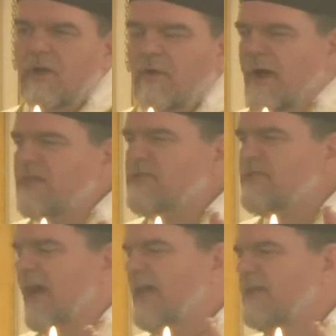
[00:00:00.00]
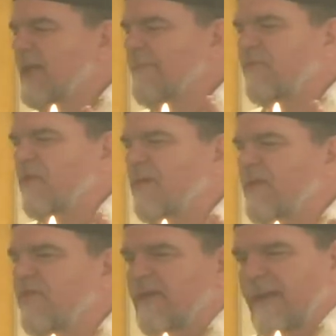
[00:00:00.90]
Christ does not condemn so
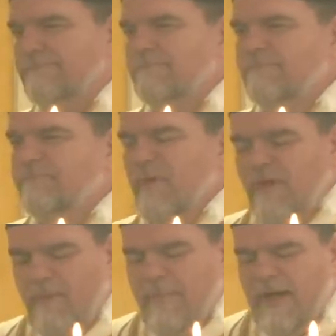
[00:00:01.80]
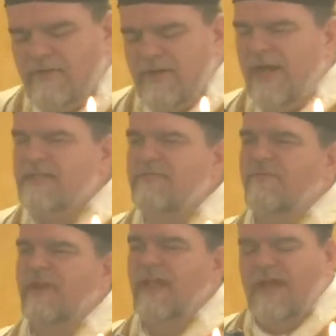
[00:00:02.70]
easily. Patrias et
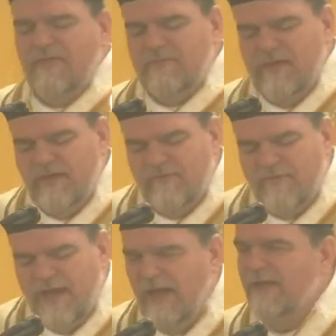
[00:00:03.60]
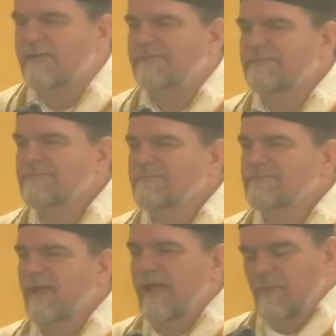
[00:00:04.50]
filias is valid.
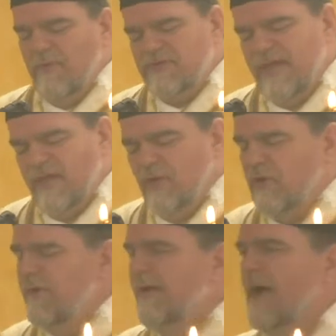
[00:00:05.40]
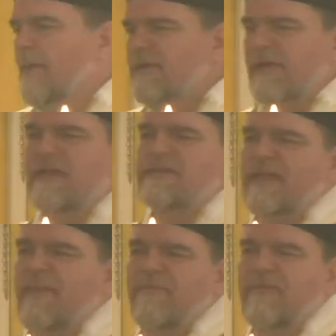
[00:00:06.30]
We must take it according to the accommodated
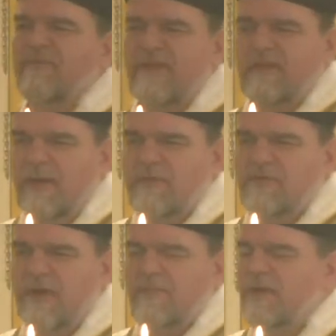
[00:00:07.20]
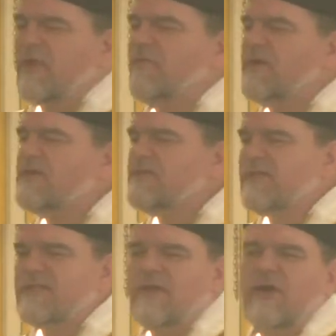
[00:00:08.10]
sense, says St. Thomas right there in the question
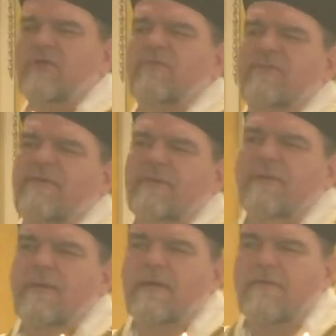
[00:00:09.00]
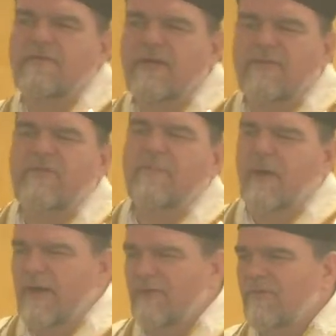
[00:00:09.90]
60, Article 7 of the Tertia
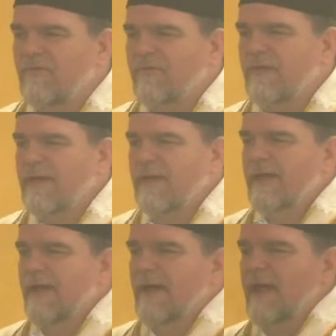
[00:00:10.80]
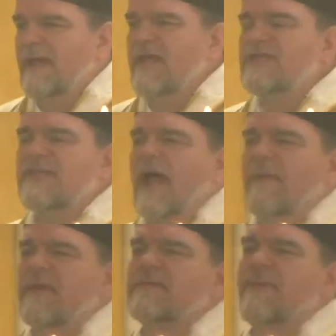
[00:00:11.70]
Pars. And each
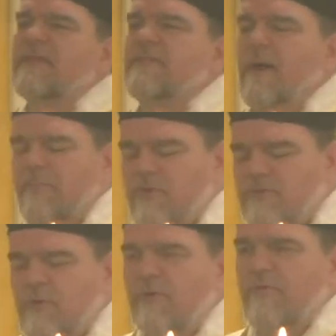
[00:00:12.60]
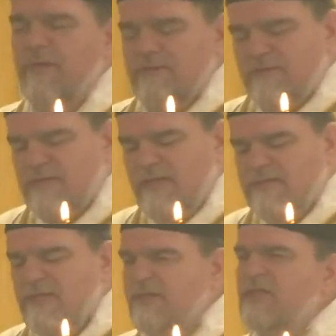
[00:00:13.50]
time he speaks about the truth, says,
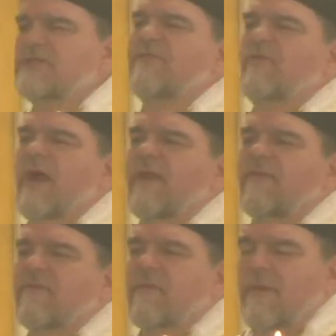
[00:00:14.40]
This is the teaching of Christ.